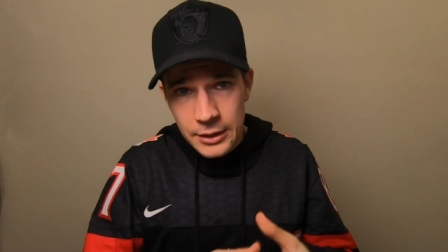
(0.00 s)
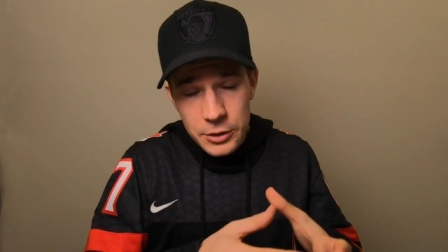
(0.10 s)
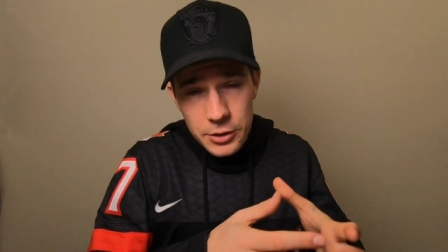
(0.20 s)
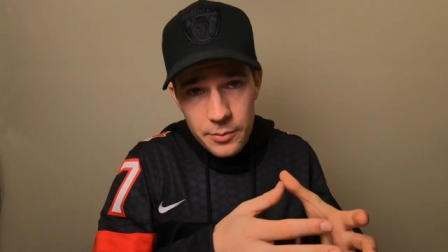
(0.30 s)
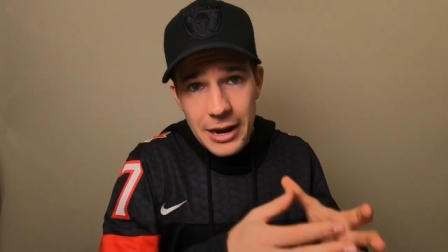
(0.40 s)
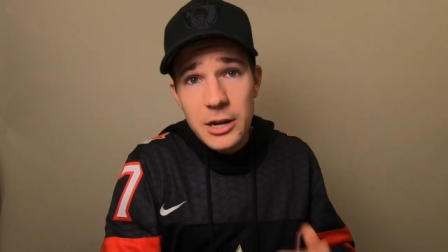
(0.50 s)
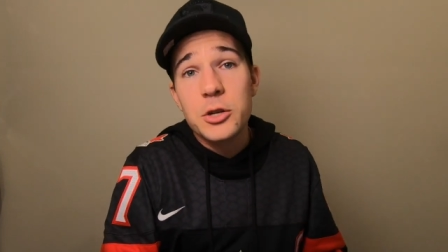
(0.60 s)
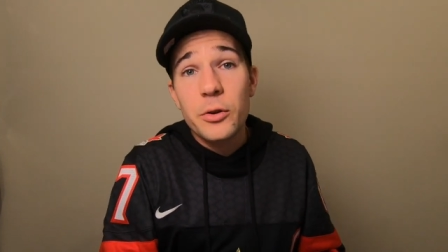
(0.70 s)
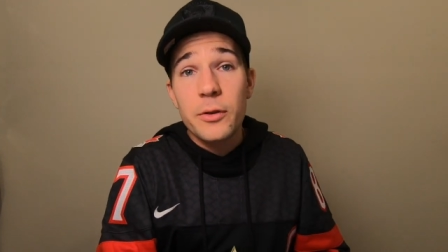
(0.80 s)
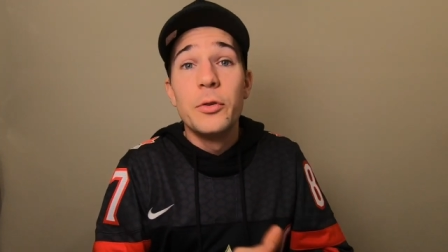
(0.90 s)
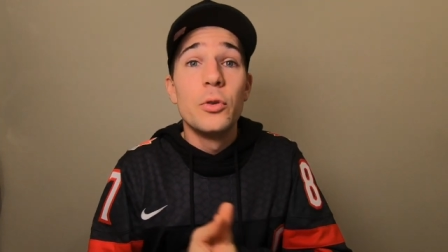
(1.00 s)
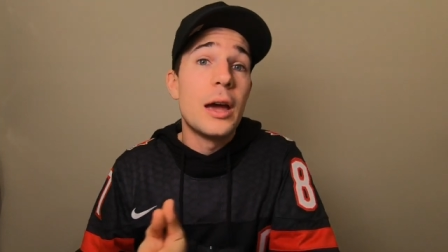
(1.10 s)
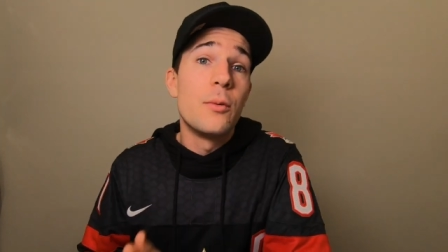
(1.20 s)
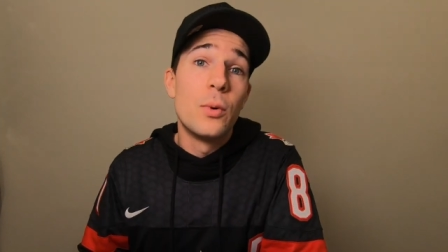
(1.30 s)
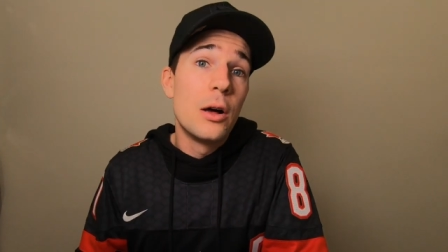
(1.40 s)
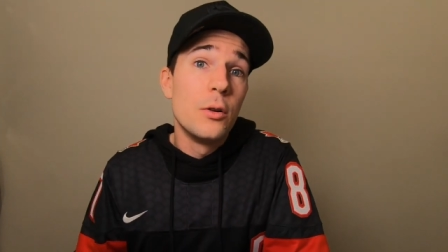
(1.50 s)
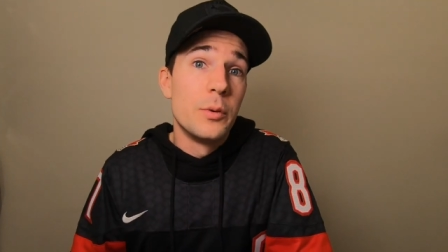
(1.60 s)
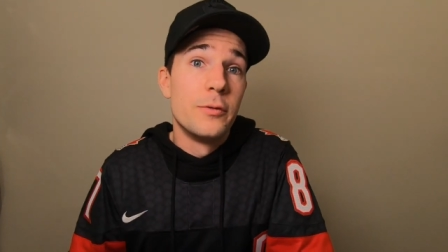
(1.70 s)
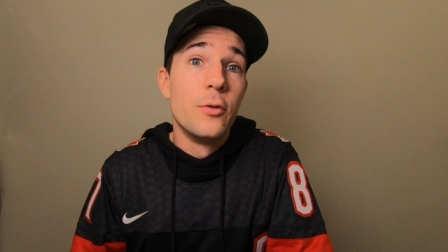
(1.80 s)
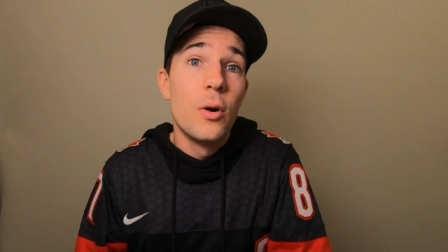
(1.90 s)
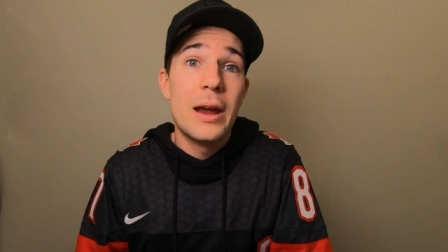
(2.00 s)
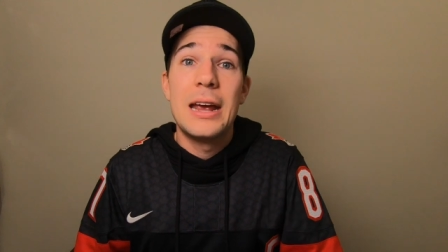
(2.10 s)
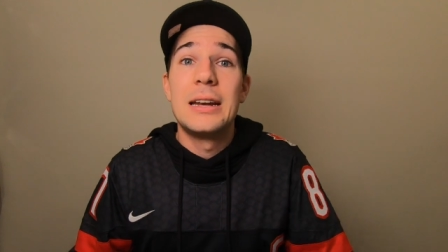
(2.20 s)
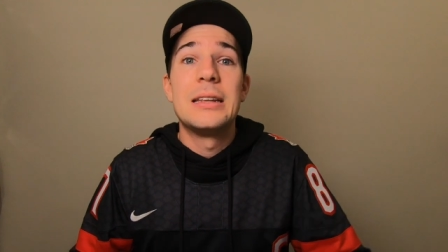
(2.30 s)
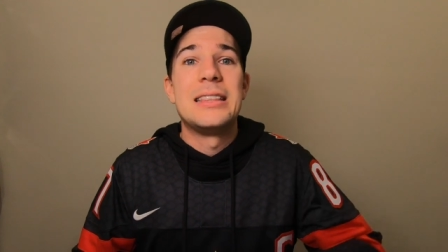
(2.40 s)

So making sure you're fueling up well beforehand,